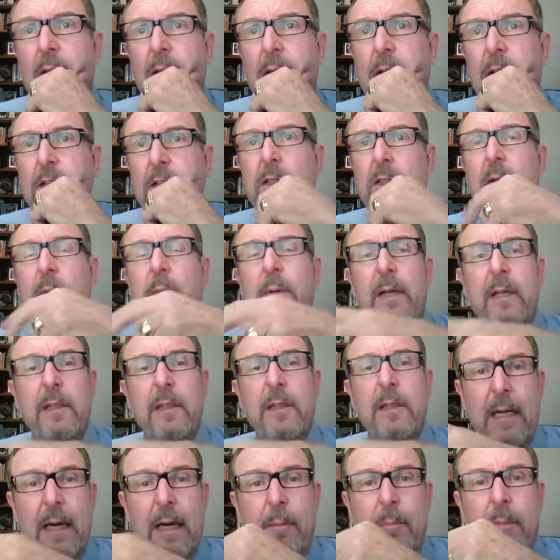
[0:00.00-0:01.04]
there's going to be a
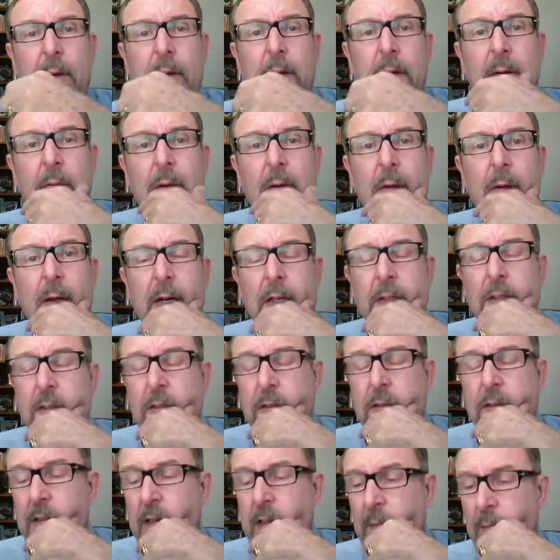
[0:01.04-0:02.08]
shepherding
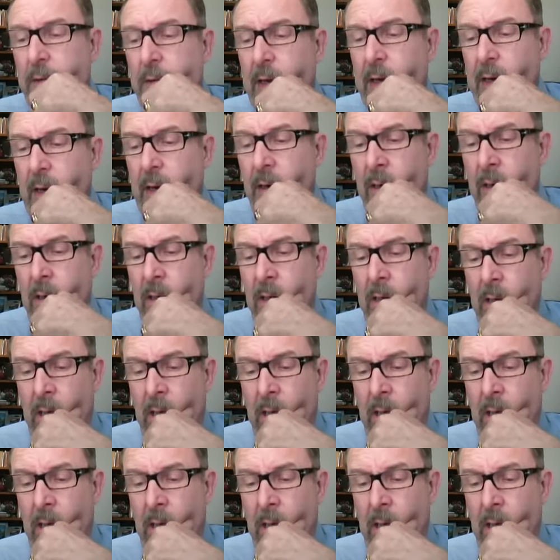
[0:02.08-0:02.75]
relationship there,